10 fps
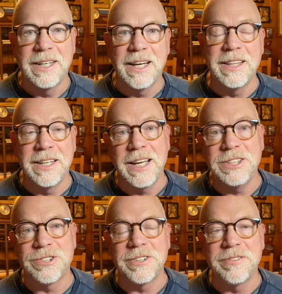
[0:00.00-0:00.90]
And the
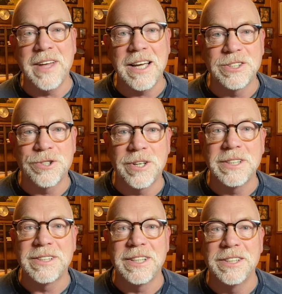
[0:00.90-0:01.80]
nature of that
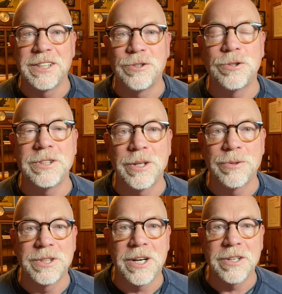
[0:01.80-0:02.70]
trust in the Lord that we're
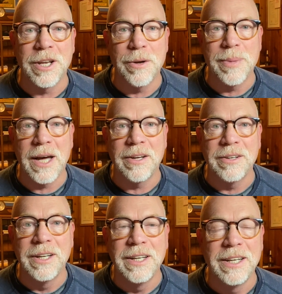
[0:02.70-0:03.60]
talking
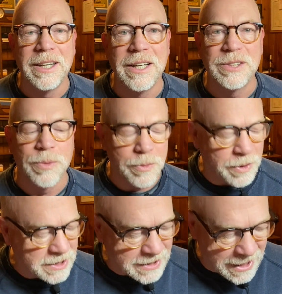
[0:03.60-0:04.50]
about is when we
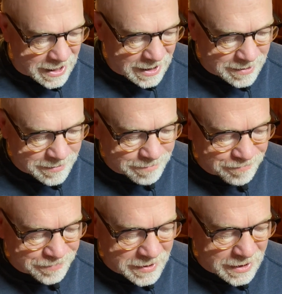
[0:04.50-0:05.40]
say,
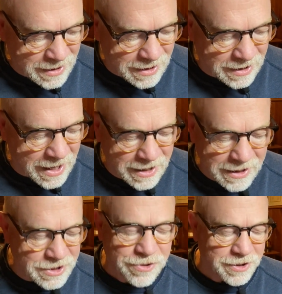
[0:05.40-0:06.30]
let
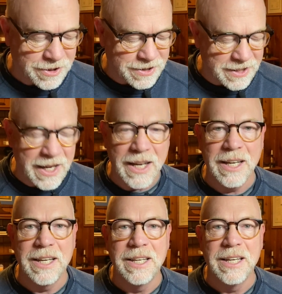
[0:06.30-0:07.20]
Israel
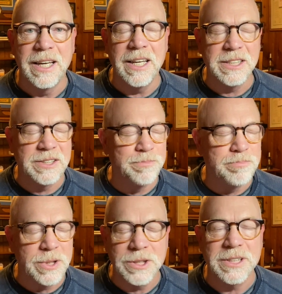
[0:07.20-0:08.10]
say, his
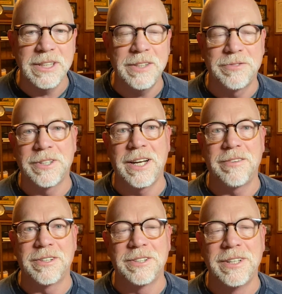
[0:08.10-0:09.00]
mercy
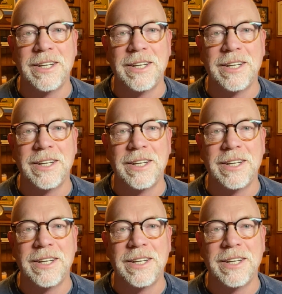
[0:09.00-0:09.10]
forever.